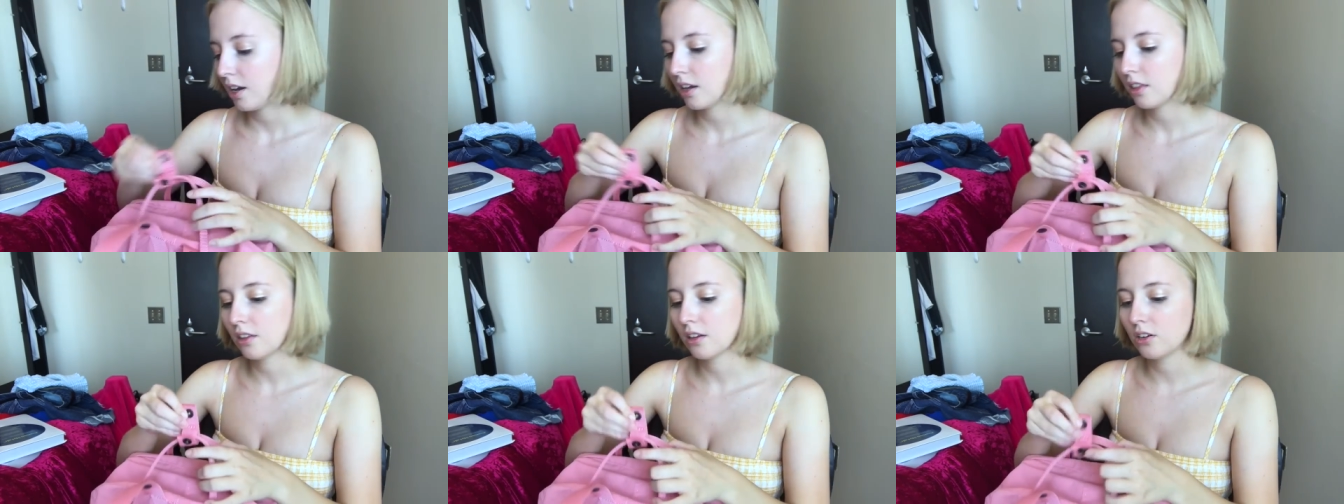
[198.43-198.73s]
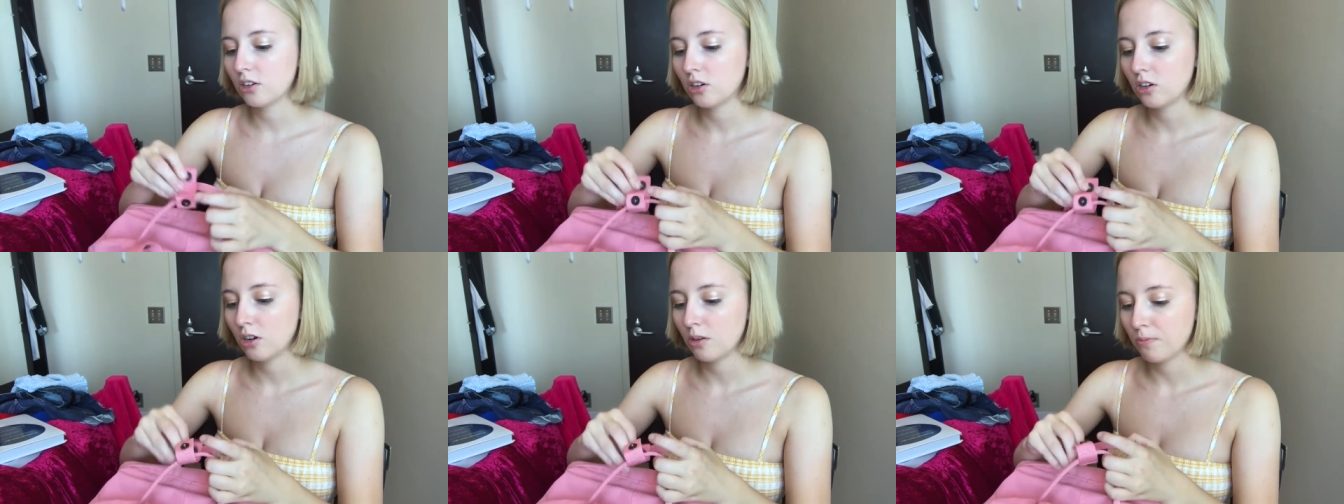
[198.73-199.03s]
a
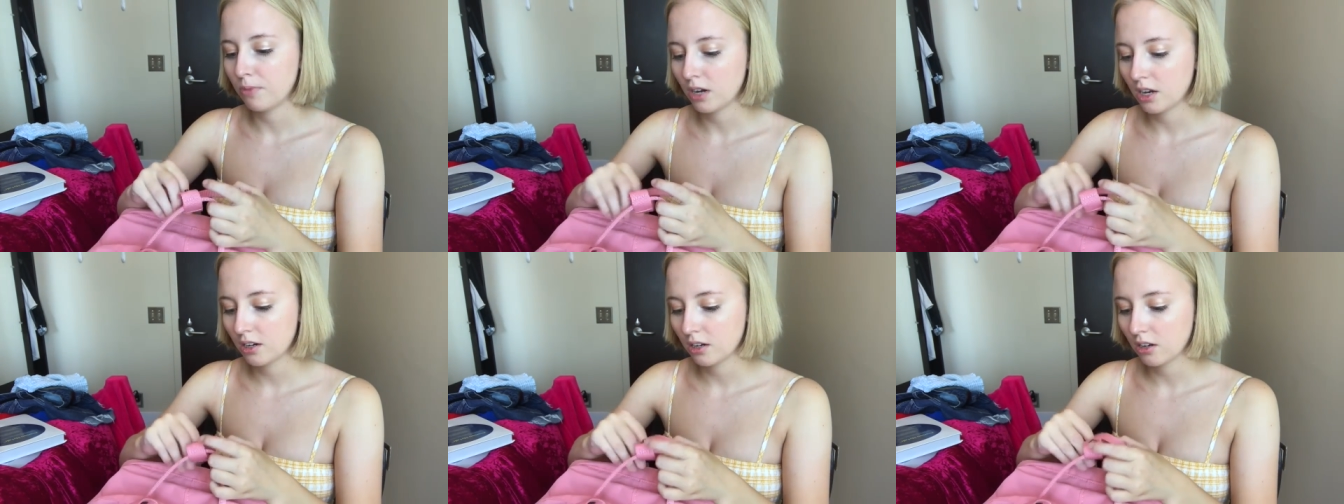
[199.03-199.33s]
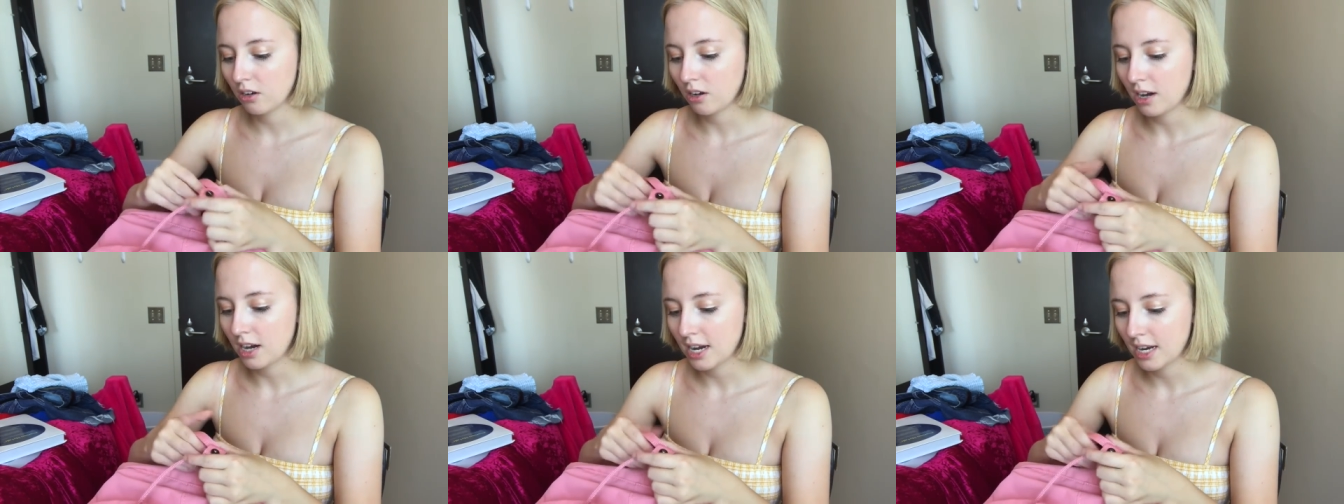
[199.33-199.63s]
little button
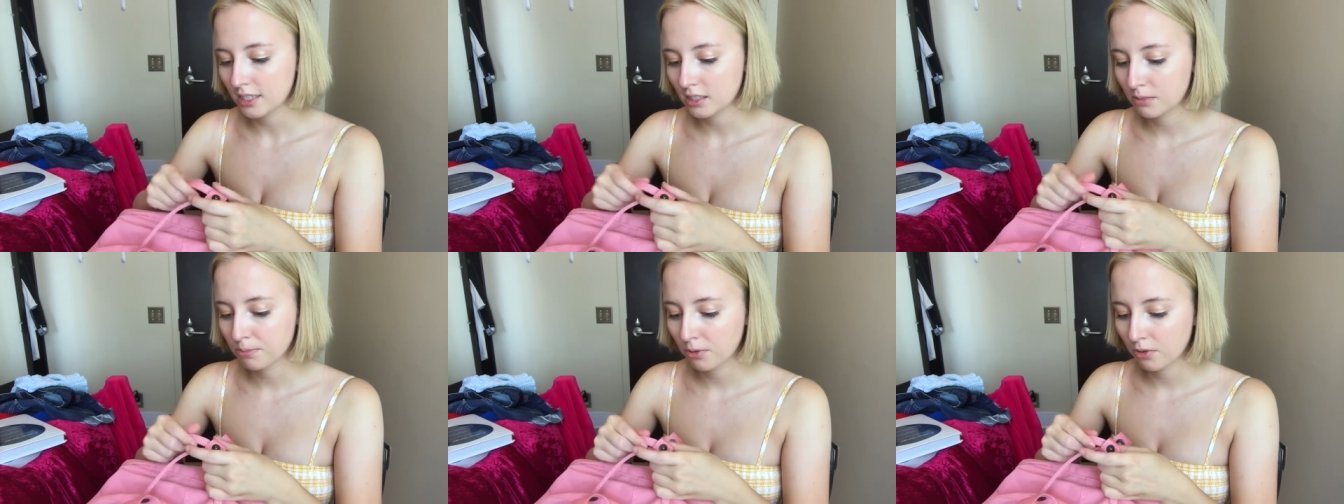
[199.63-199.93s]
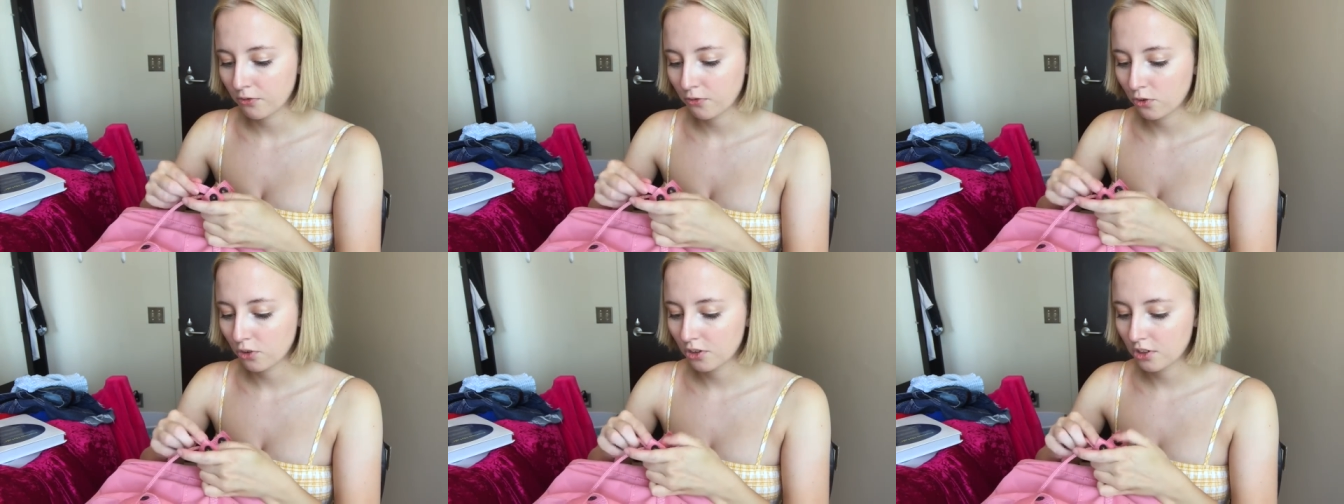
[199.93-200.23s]
clasp
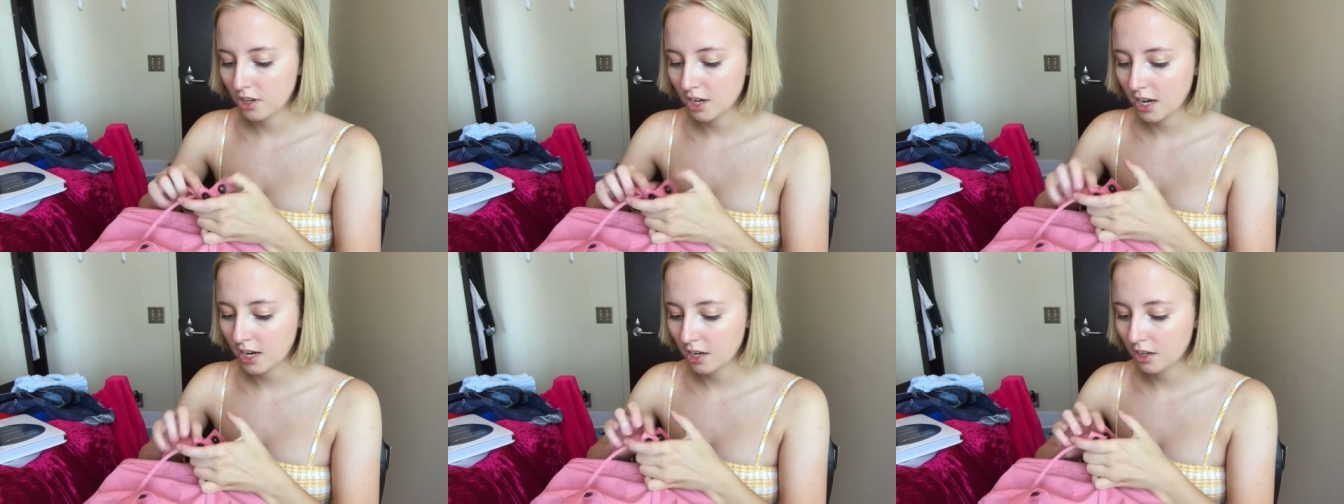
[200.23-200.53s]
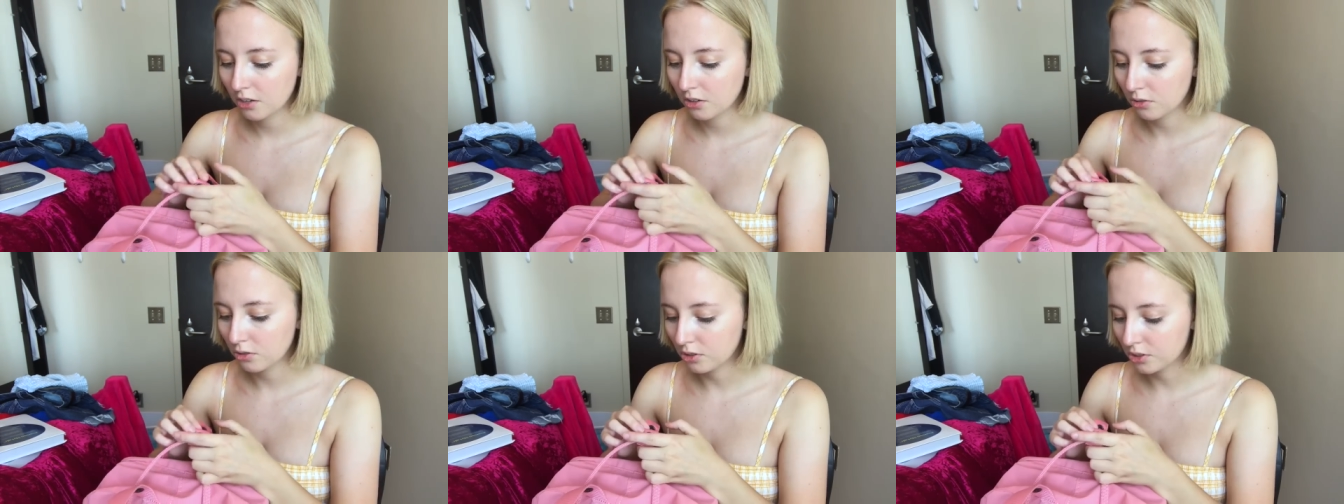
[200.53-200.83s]
for the
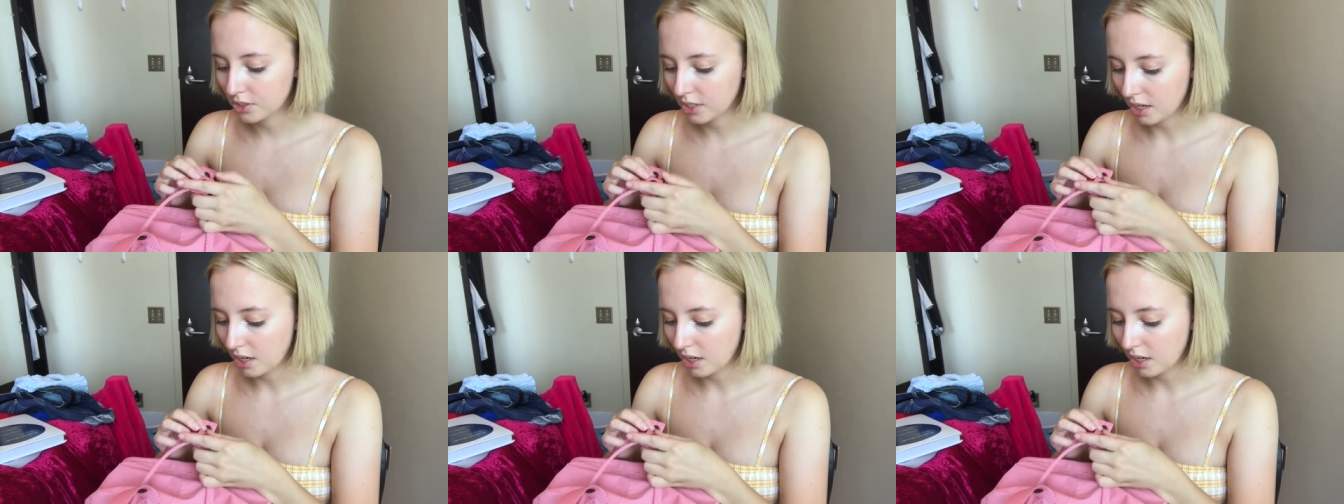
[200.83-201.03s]
handles,